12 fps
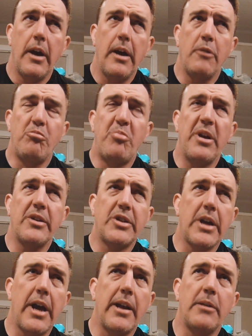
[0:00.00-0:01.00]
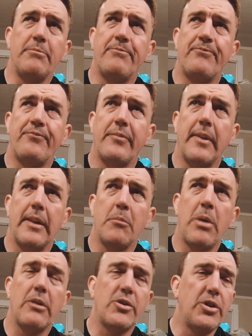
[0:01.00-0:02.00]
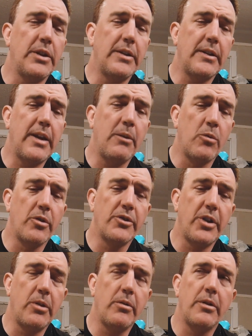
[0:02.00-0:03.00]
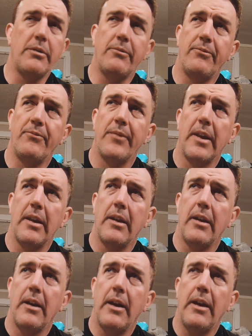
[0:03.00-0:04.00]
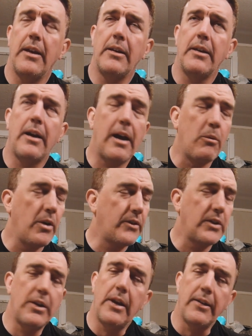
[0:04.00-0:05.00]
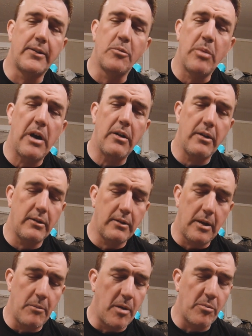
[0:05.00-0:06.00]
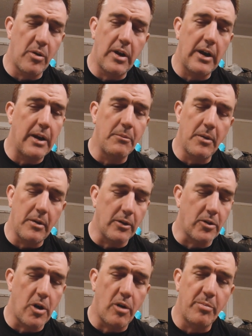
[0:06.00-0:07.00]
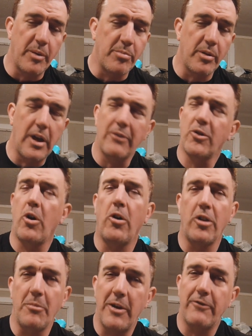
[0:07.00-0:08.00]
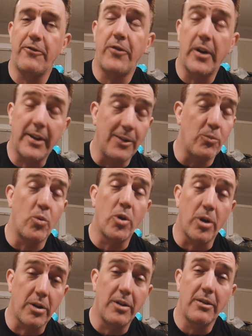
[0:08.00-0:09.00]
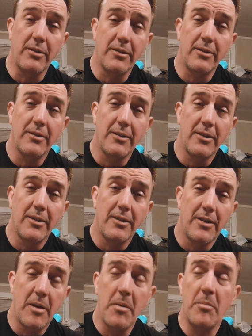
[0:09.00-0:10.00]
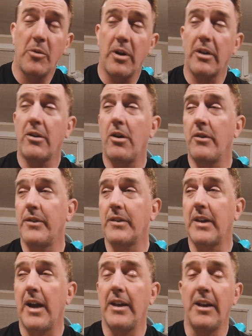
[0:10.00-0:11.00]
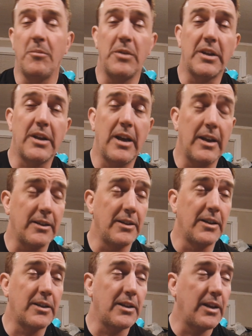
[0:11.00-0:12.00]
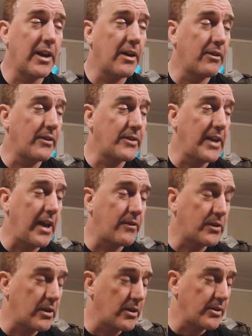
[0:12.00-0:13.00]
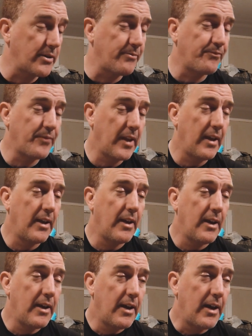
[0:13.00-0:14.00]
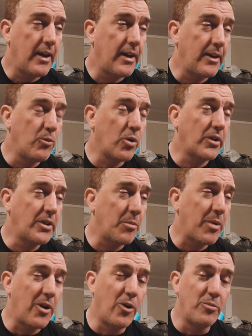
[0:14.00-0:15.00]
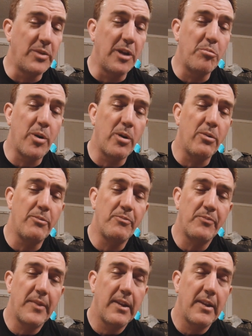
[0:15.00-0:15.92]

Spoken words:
and bitch at them about shit that they weren't doing. And I wasn't nice about it. I remember I call people, I'd call them at fucking work. I remember I called this guy named Lair, staff sergeant, and he worked up at Home Depot.